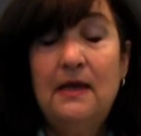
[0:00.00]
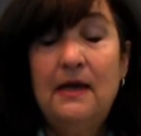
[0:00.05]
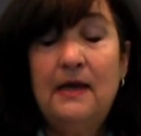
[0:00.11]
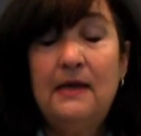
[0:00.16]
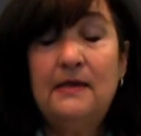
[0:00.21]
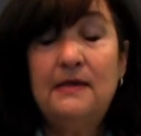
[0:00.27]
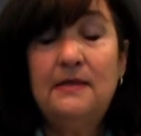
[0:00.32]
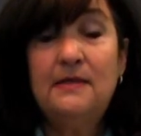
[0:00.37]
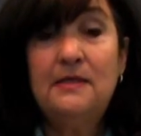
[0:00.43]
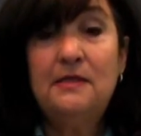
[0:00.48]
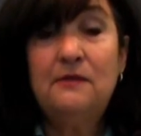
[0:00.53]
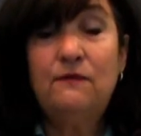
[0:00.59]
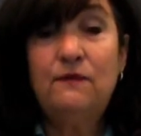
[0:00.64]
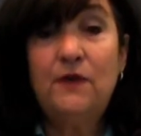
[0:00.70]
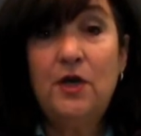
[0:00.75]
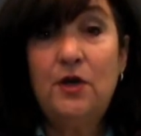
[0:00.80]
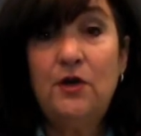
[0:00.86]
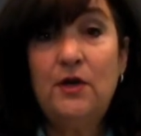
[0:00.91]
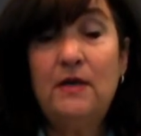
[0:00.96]
And it is
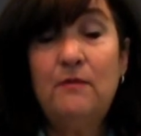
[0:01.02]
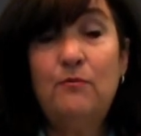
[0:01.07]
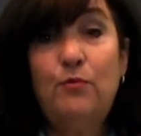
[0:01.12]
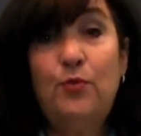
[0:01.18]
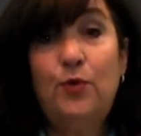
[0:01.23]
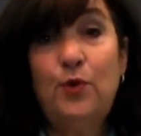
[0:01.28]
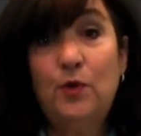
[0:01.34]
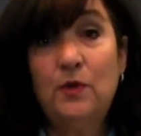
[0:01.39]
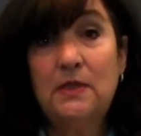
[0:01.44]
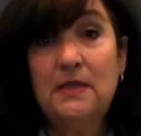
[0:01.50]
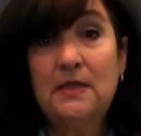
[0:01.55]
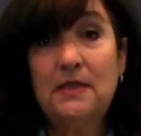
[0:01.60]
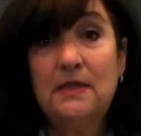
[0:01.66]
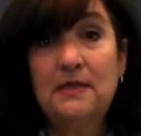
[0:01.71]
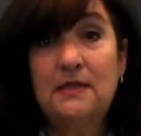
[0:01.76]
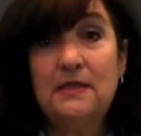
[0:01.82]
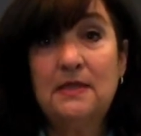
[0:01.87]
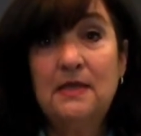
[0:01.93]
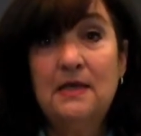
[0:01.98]
very
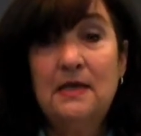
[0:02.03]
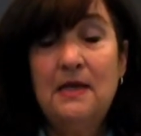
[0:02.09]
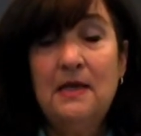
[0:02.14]
important